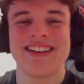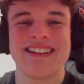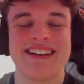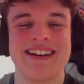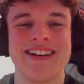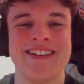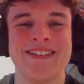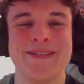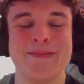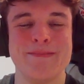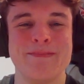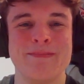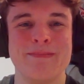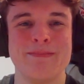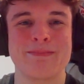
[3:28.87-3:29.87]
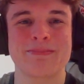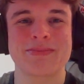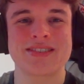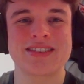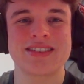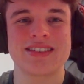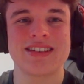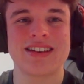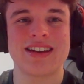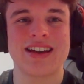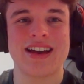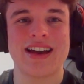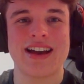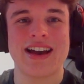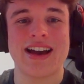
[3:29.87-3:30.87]
And
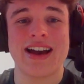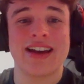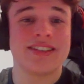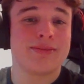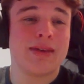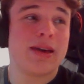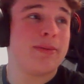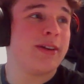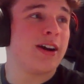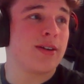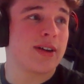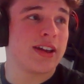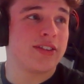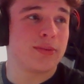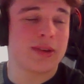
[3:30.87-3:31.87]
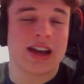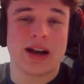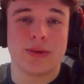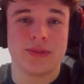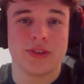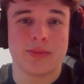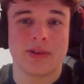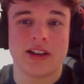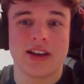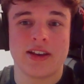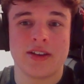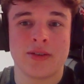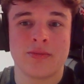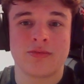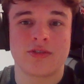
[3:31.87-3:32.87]
maybe I'll get some
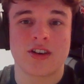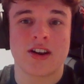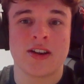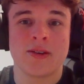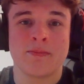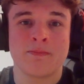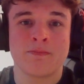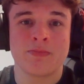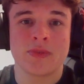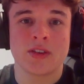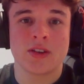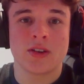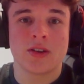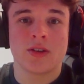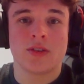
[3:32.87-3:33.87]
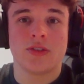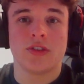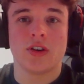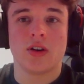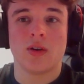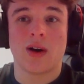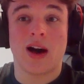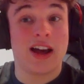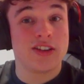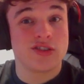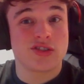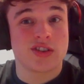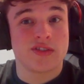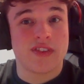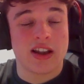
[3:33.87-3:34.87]
counterplay, right? So I
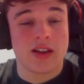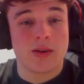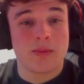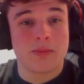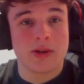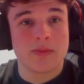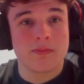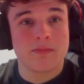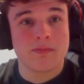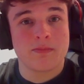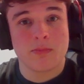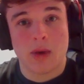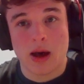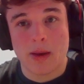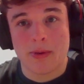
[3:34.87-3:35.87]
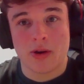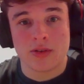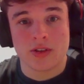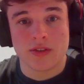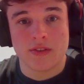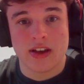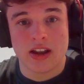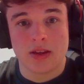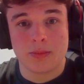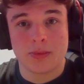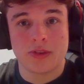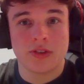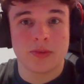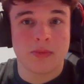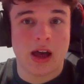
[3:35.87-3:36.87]
just develop. My opponent
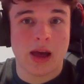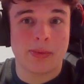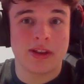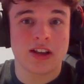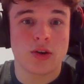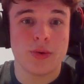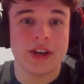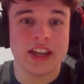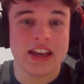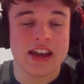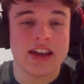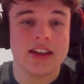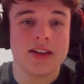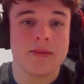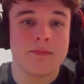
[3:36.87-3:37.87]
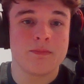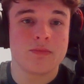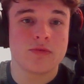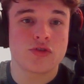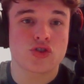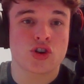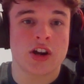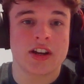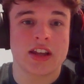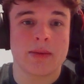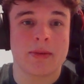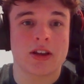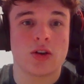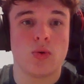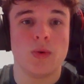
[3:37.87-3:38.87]
develops. I play queen e8. Trying to get
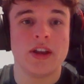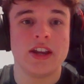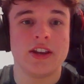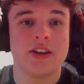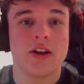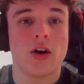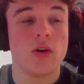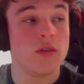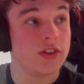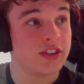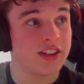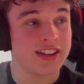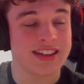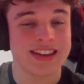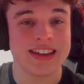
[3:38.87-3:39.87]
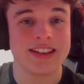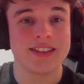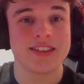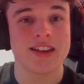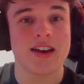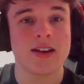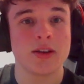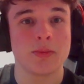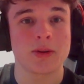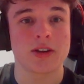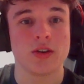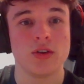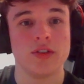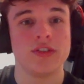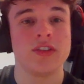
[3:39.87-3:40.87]
my queen over to the king side
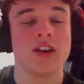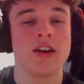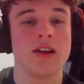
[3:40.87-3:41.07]
because